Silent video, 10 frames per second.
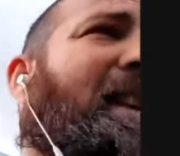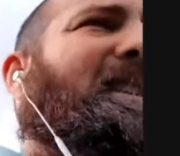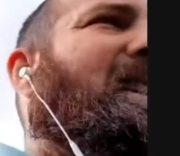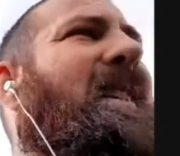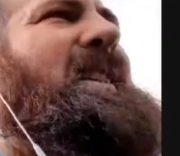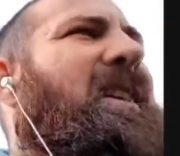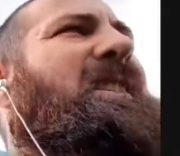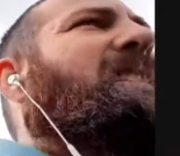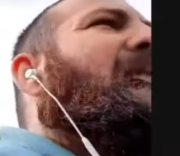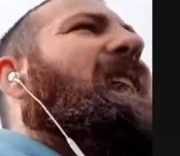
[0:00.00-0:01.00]
I think
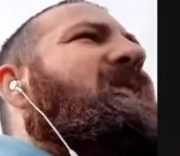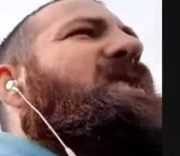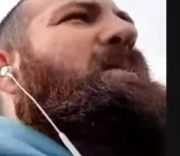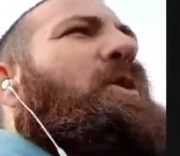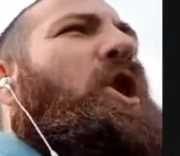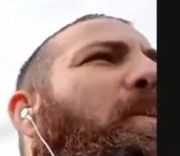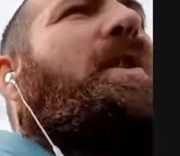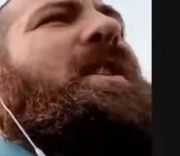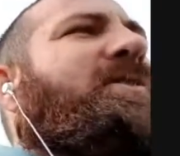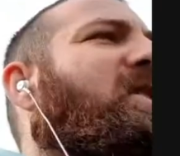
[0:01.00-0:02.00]
United at the
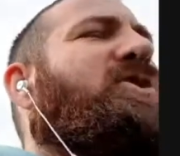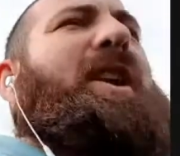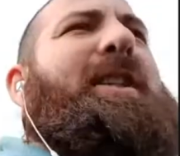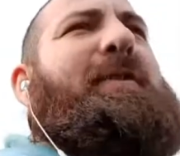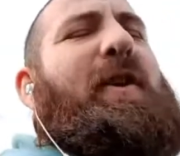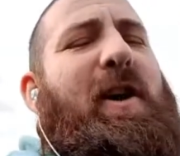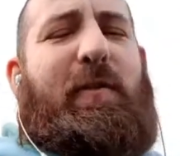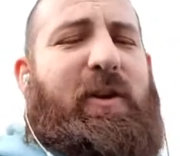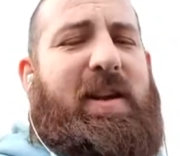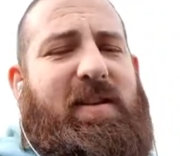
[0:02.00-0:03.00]
moment as transfer
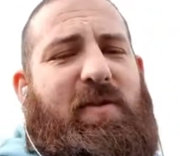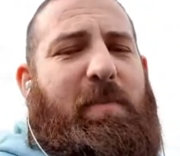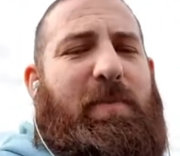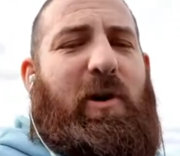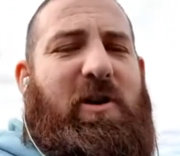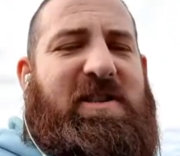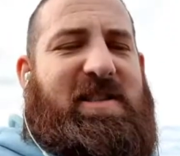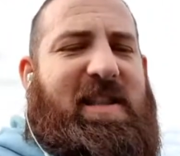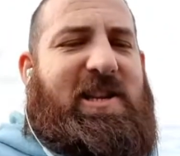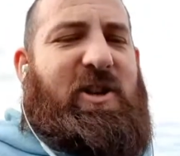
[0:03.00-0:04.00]
fucking approach
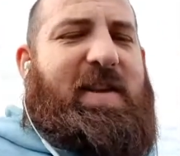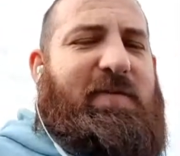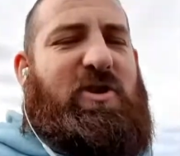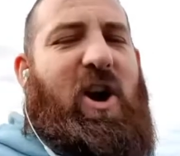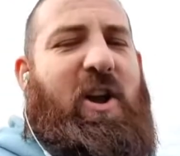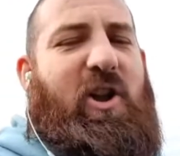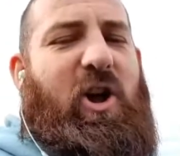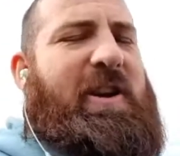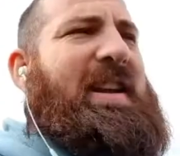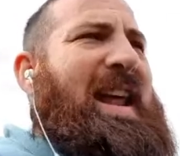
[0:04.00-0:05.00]
is literally just got a
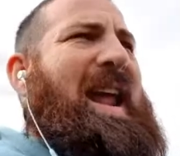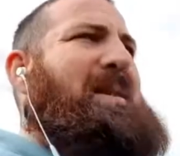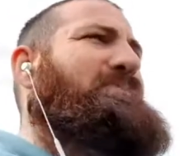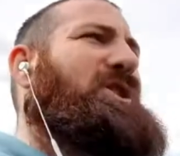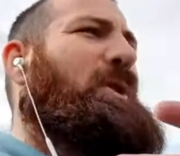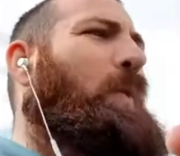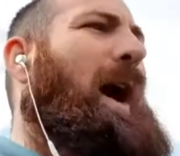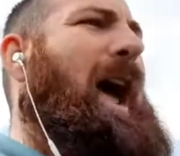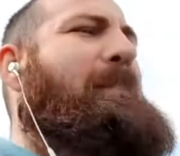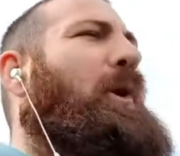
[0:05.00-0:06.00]
lot of names on a
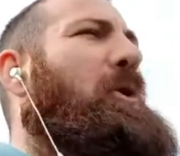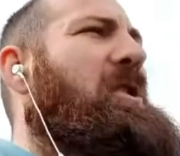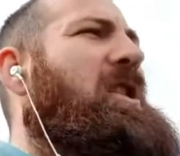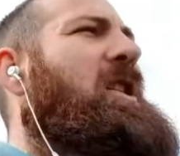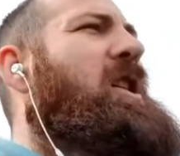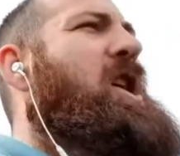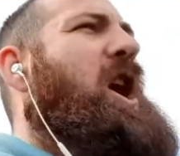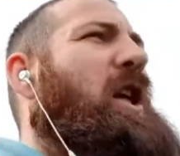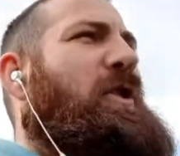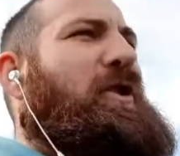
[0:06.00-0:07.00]
whiteboard
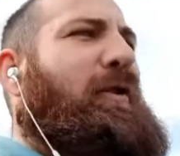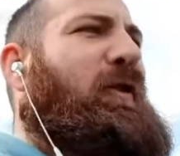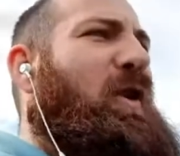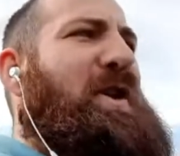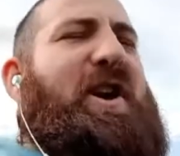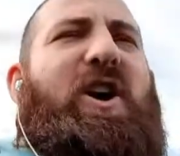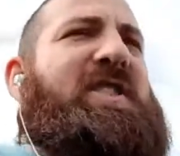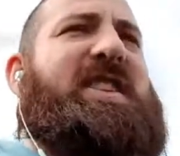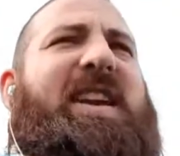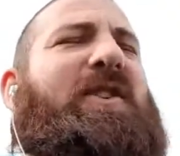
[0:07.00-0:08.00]
and they're just throwing
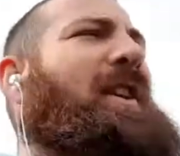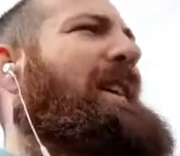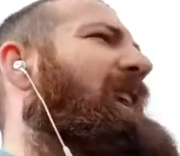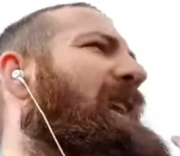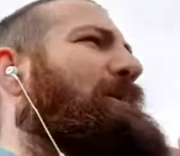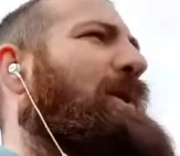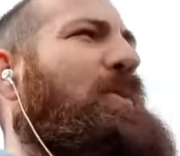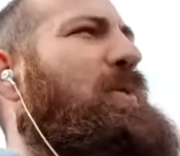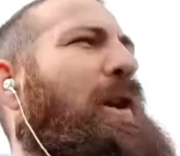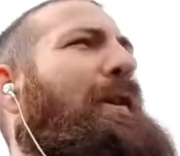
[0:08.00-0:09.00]
darts at it going,
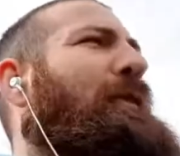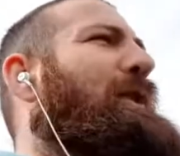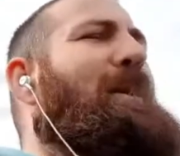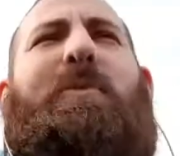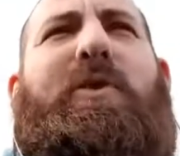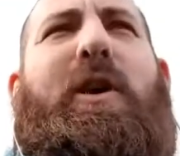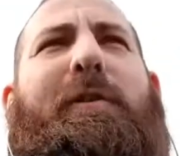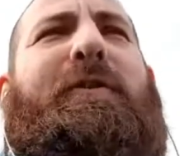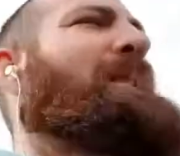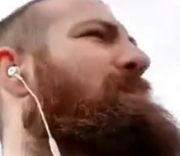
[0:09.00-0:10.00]
we'll go for him.
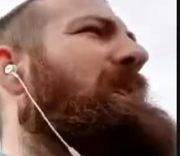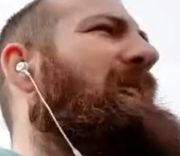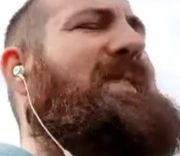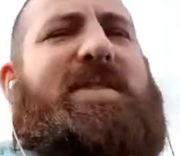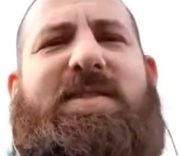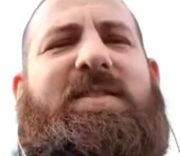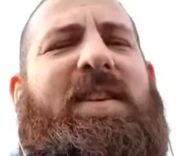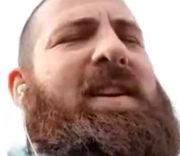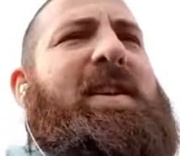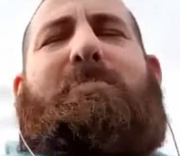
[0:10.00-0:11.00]
Links,
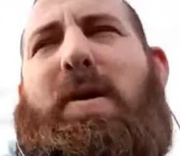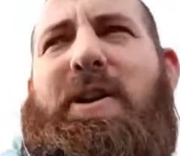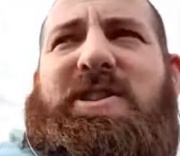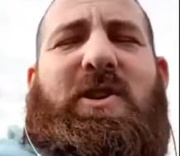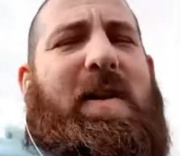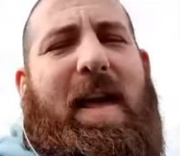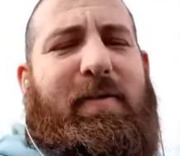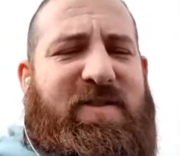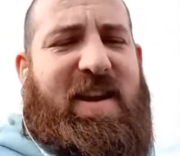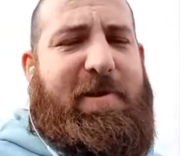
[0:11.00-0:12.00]
monitoring
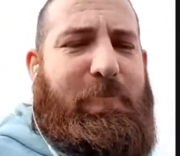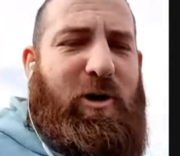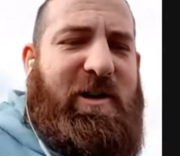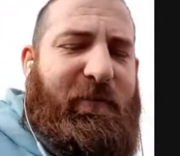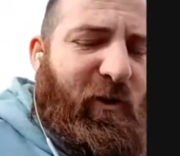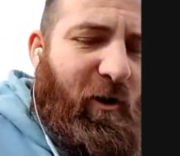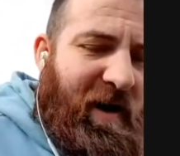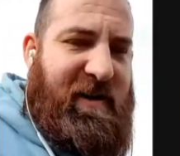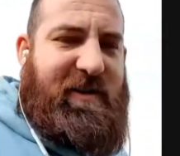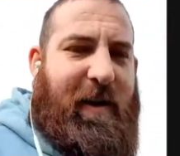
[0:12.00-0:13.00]
FC, pushing
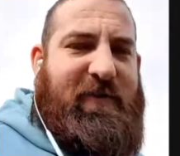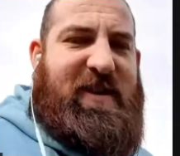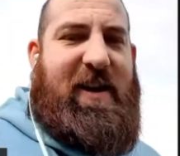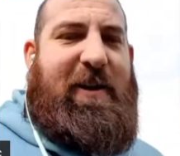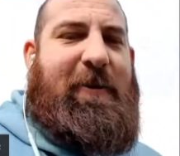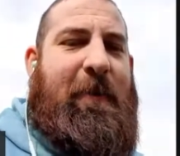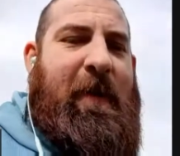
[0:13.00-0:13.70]
Forex at FC.